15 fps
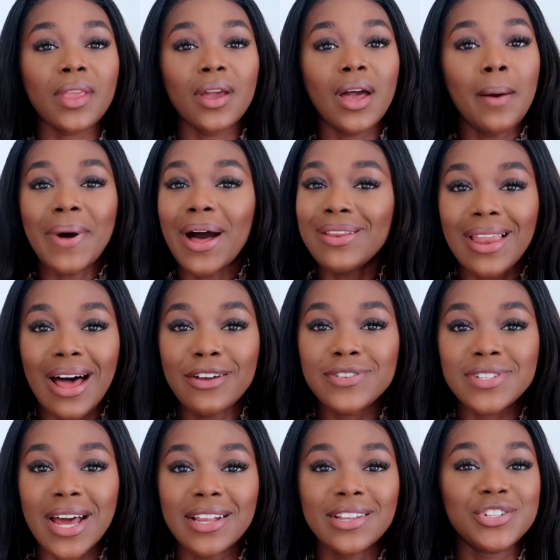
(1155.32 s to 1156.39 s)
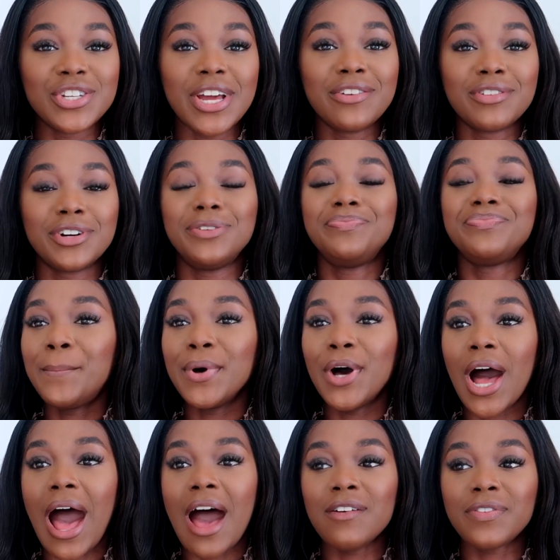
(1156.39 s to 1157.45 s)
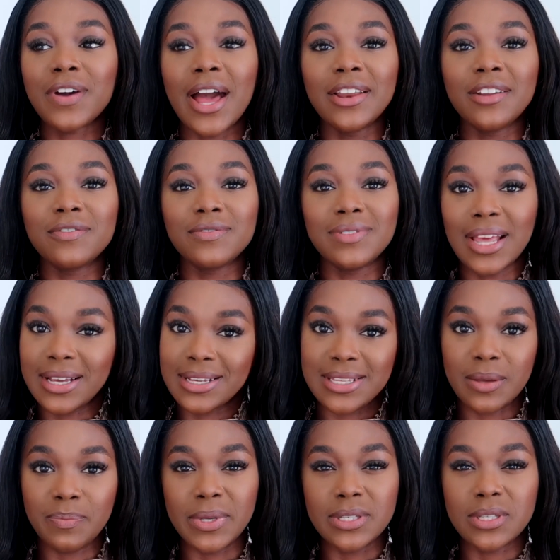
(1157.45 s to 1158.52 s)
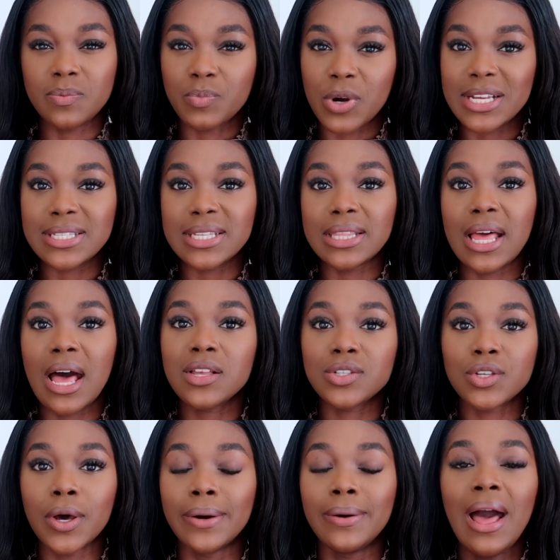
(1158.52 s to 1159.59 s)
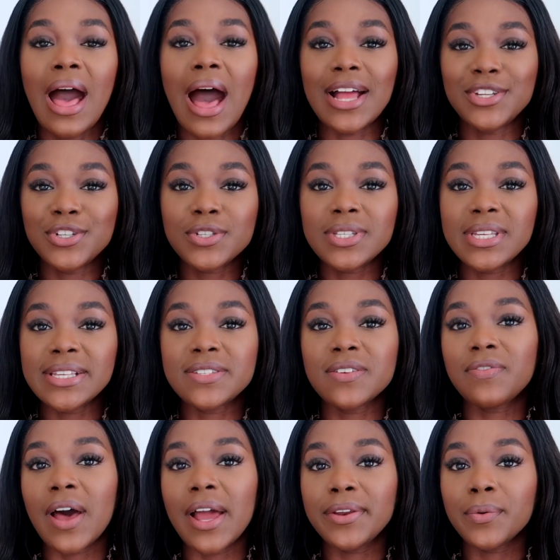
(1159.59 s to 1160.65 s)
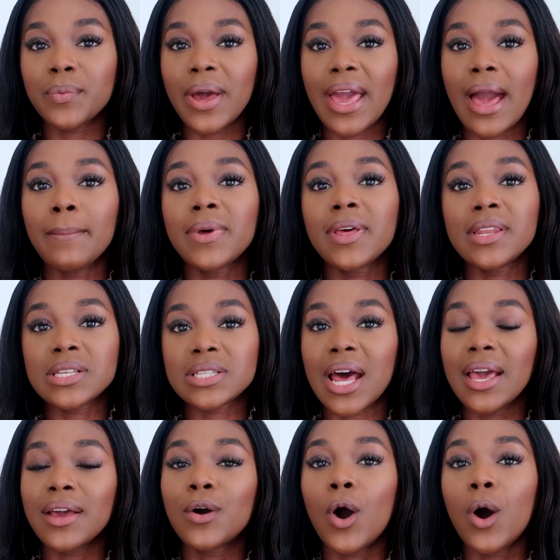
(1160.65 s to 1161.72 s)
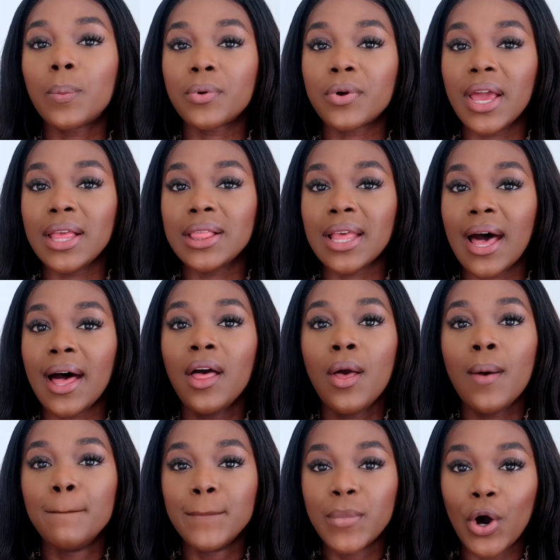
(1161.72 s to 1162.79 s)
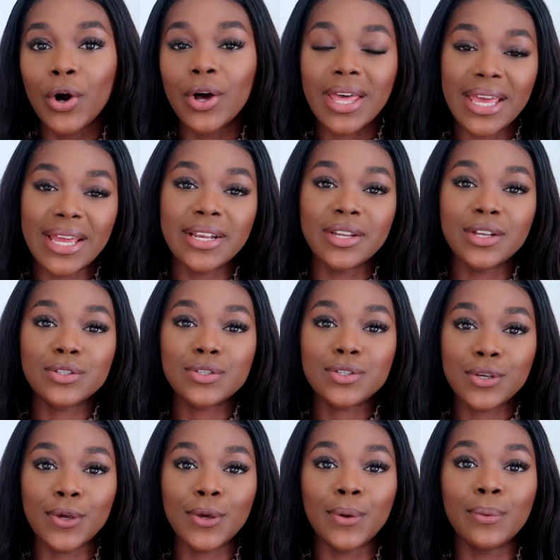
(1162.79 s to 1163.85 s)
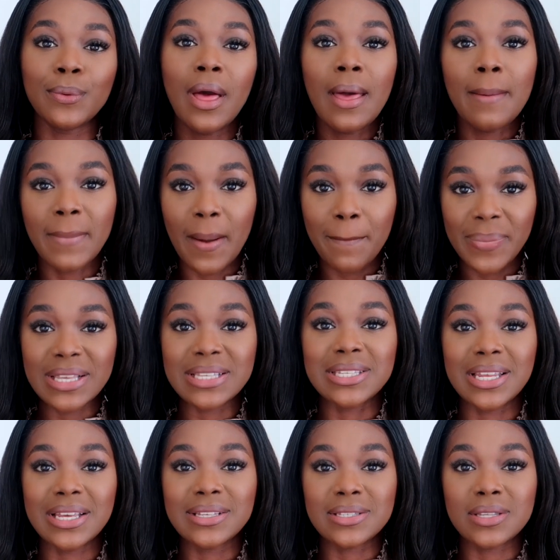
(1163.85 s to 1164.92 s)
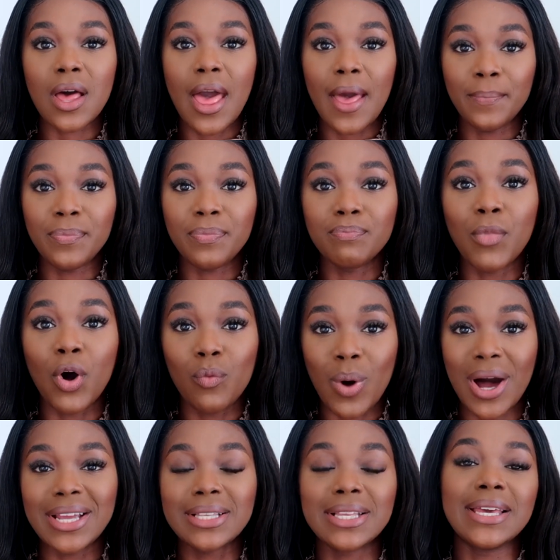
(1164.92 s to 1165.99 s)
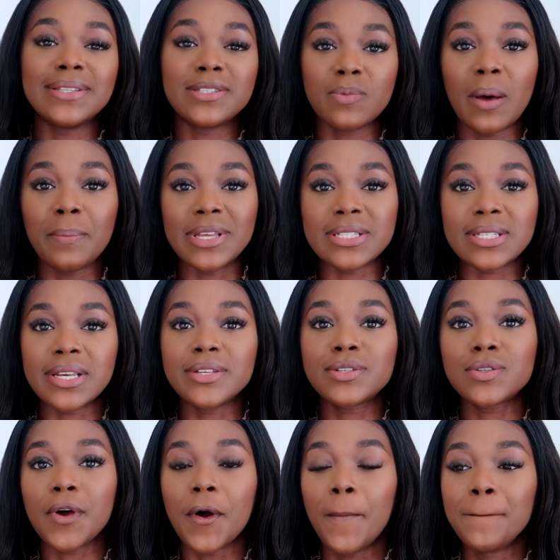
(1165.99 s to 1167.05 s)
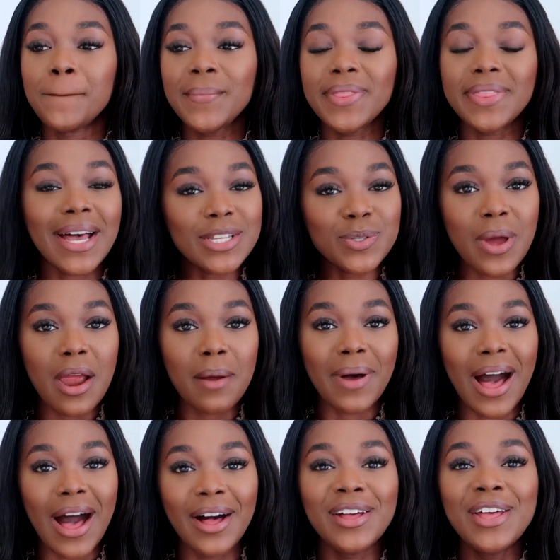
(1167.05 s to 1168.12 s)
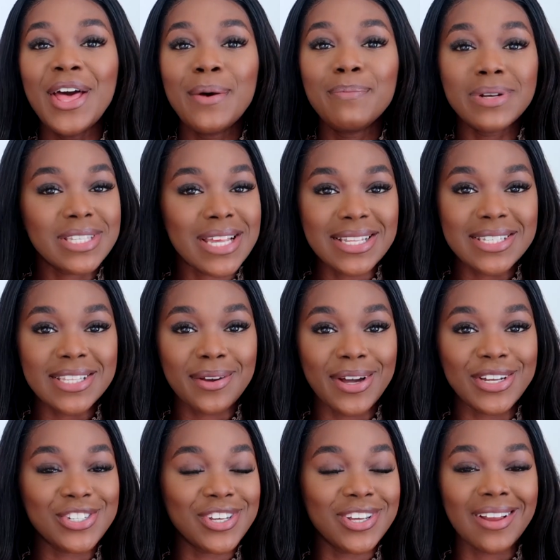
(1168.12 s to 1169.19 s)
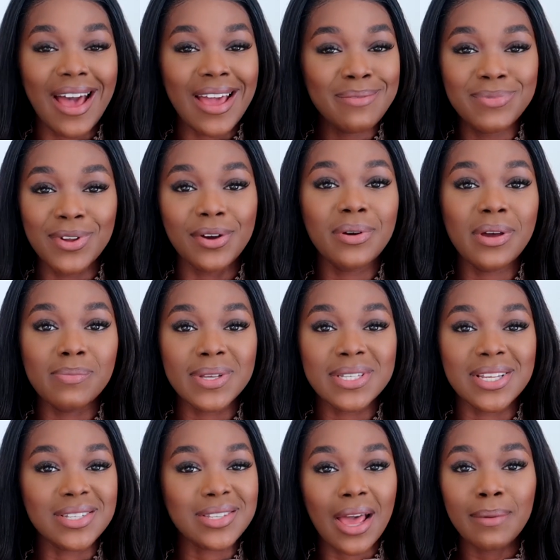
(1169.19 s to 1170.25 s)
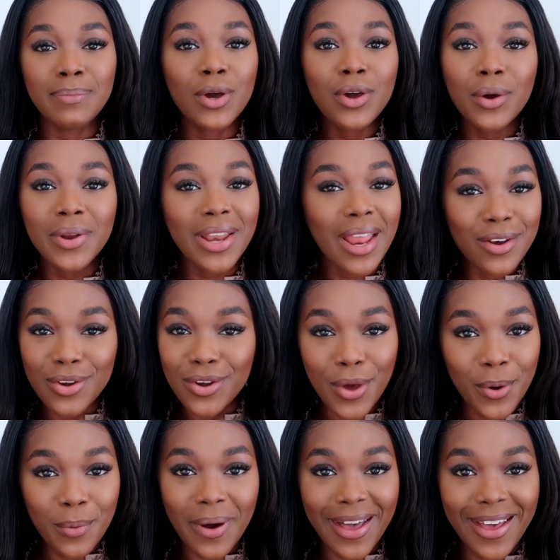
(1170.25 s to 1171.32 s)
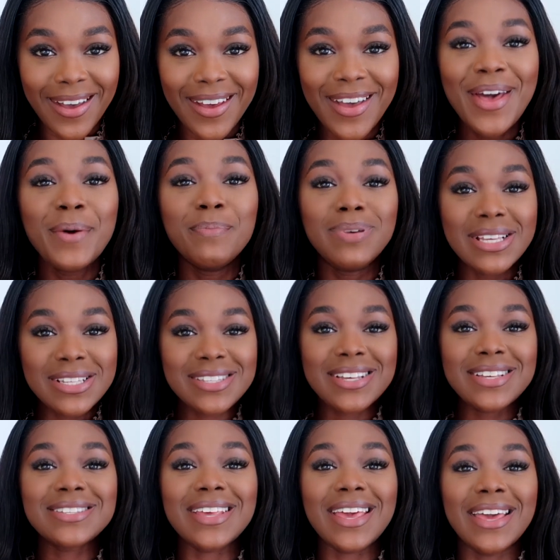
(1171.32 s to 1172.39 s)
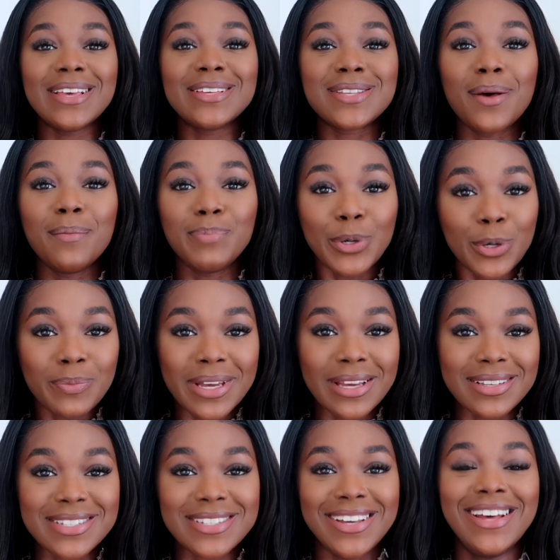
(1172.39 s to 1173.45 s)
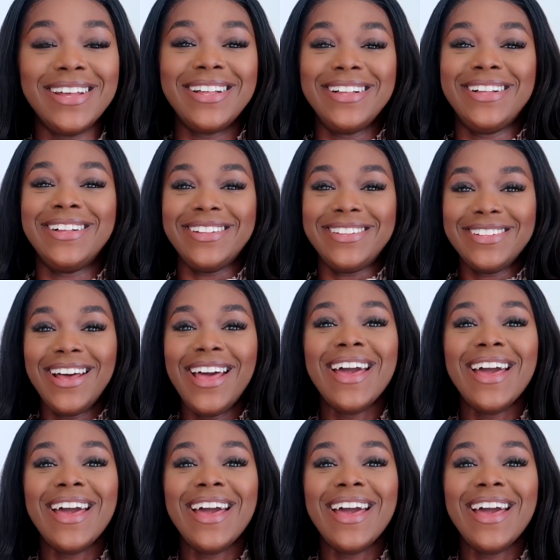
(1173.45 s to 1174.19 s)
about lifestyle in general. But I've kind of, like I say, been suppressing that. So I just need to find a way I'm going to start incorporating that more into my business, more widely into my business. So that's where I'm at. But to answer the question, I am not quitting business. I am not going nowhere. Business is booming still.